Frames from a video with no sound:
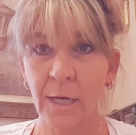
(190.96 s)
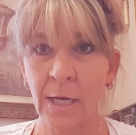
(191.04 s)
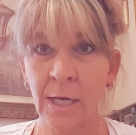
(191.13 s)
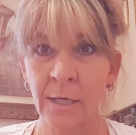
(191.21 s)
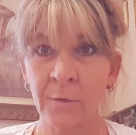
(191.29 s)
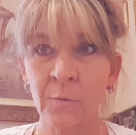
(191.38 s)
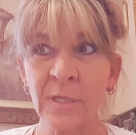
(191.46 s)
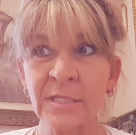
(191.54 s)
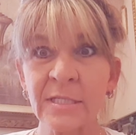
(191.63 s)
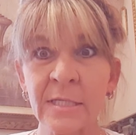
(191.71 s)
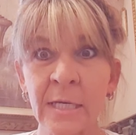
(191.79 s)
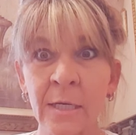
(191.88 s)
and we
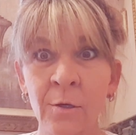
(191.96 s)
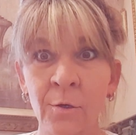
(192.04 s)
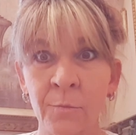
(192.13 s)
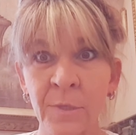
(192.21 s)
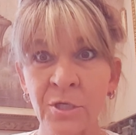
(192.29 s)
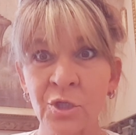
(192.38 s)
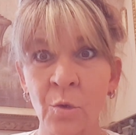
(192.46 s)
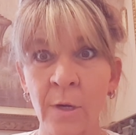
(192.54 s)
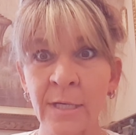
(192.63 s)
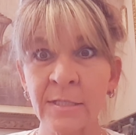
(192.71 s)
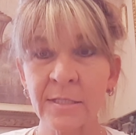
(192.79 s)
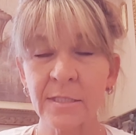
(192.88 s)
sing or
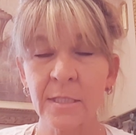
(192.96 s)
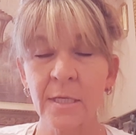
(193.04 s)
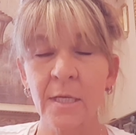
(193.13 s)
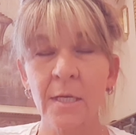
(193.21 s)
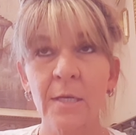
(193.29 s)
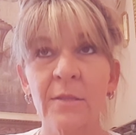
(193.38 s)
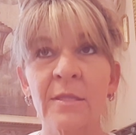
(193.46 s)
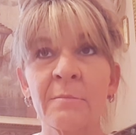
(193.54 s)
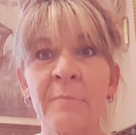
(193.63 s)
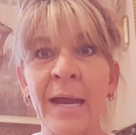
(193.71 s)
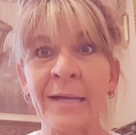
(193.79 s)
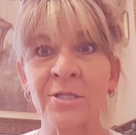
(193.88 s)
rejoice, the
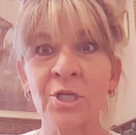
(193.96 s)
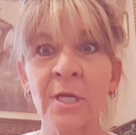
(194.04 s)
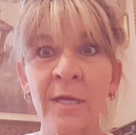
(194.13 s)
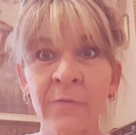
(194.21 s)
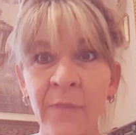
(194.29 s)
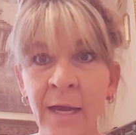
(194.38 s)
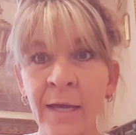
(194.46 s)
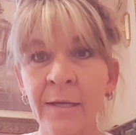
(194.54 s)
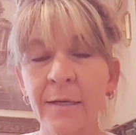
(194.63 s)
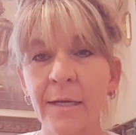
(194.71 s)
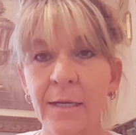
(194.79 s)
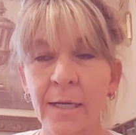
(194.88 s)
magic in that.
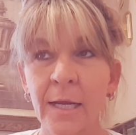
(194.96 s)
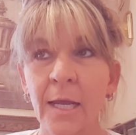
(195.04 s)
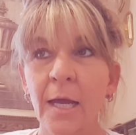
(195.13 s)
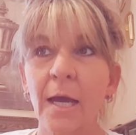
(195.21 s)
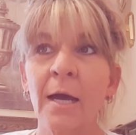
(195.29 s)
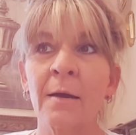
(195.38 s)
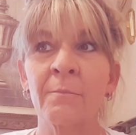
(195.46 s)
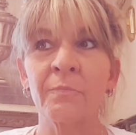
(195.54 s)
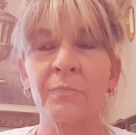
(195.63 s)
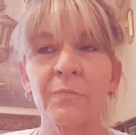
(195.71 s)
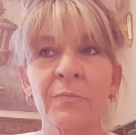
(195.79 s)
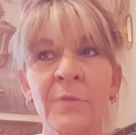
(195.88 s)
Um,
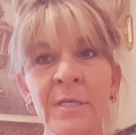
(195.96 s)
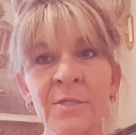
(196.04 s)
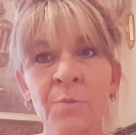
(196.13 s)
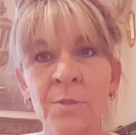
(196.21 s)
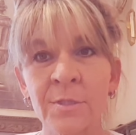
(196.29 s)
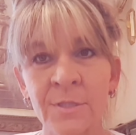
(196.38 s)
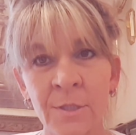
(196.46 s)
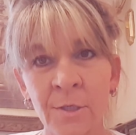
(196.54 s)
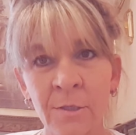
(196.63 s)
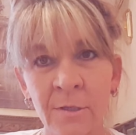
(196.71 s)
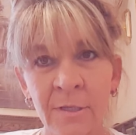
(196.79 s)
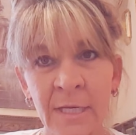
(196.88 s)
these were
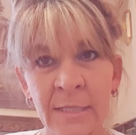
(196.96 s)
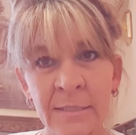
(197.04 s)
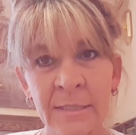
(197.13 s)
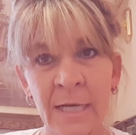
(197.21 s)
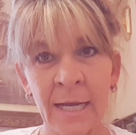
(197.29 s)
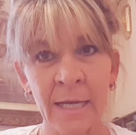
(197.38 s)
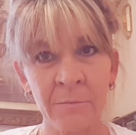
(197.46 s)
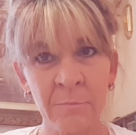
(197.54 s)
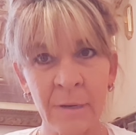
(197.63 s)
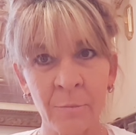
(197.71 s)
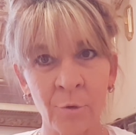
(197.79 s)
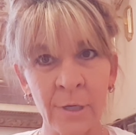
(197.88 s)
certain things that I had
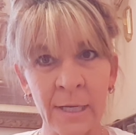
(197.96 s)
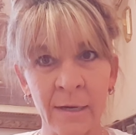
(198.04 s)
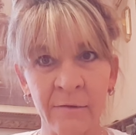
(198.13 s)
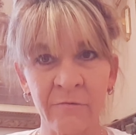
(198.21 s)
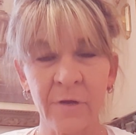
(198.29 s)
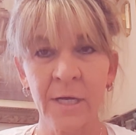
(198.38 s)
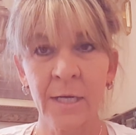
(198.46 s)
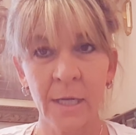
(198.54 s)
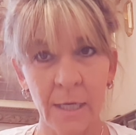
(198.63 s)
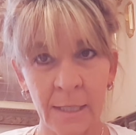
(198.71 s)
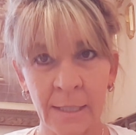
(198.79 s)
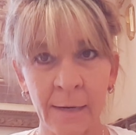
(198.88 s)
memory of,
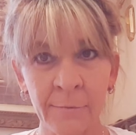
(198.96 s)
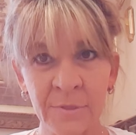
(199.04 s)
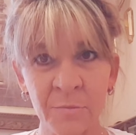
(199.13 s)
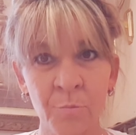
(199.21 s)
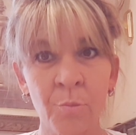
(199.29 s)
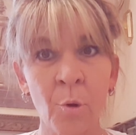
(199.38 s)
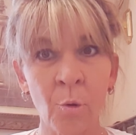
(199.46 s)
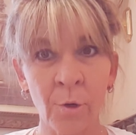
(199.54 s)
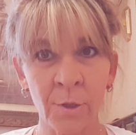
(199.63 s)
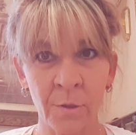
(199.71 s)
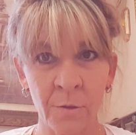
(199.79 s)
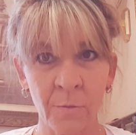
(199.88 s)
and I was
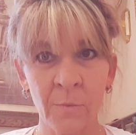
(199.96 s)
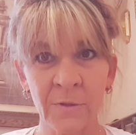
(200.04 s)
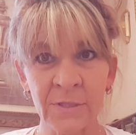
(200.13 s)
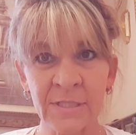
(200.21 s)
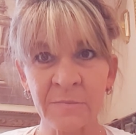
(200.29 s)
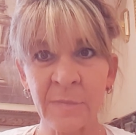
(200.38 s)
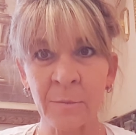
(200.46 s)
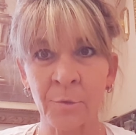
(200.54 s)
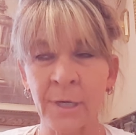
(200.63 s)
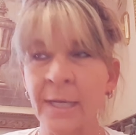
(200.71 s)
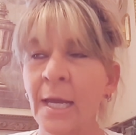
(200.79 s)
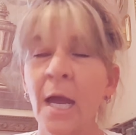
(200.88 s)
born with this
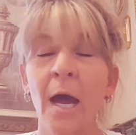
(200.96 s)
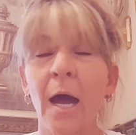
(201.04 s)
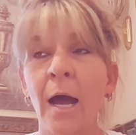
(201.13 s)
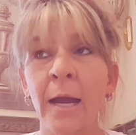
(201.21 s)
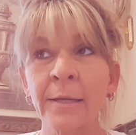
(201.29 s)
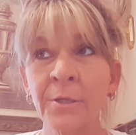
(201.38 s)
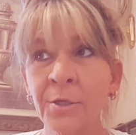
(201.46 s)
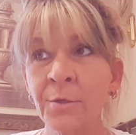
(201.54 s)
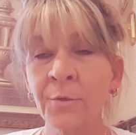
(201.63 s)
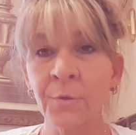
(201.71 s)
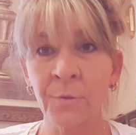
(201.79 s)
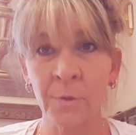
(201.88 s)
memory. I
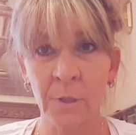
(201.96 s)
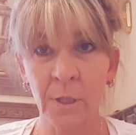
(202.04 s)
knew